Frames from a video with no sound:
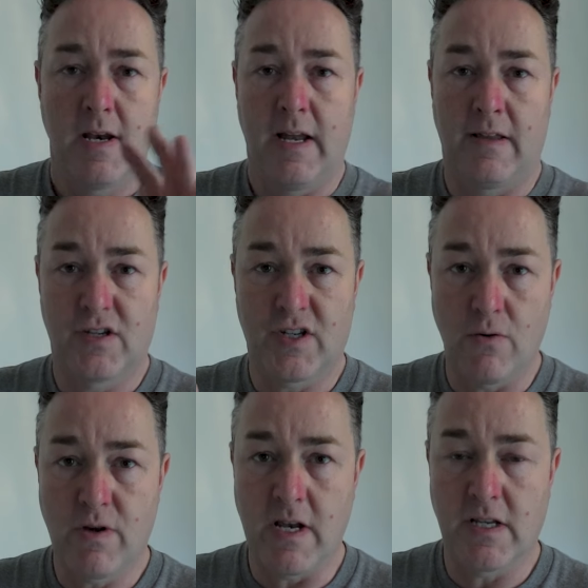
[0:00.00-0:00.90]
Now the
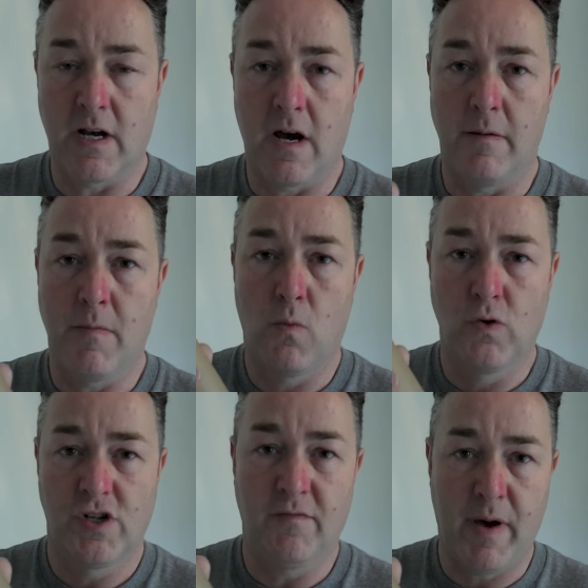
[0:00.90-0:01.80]
soaking time,
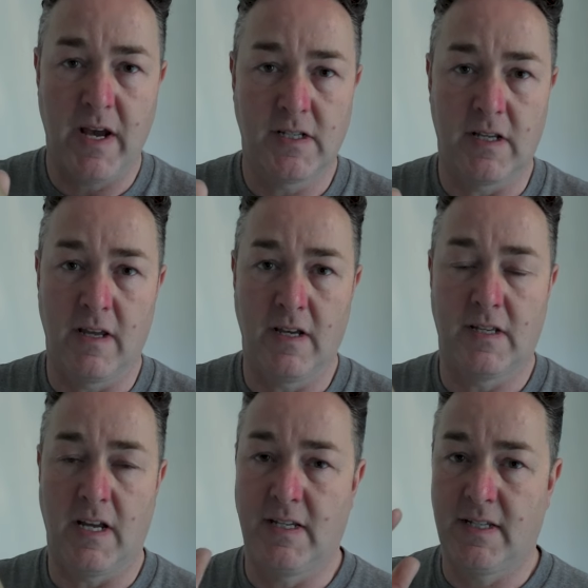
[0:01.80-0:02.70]
once you've pasted
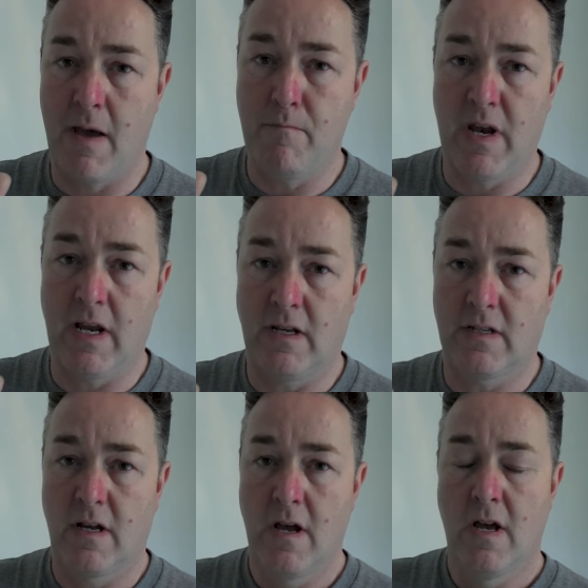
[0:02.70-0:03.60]
this, is 10
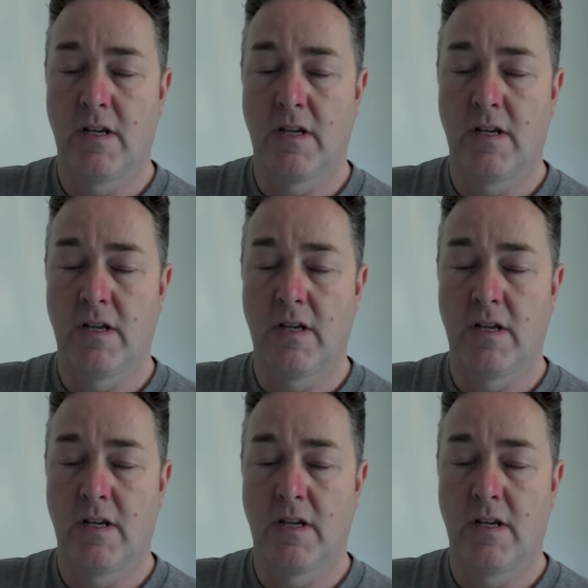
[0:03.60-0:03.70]
minutes.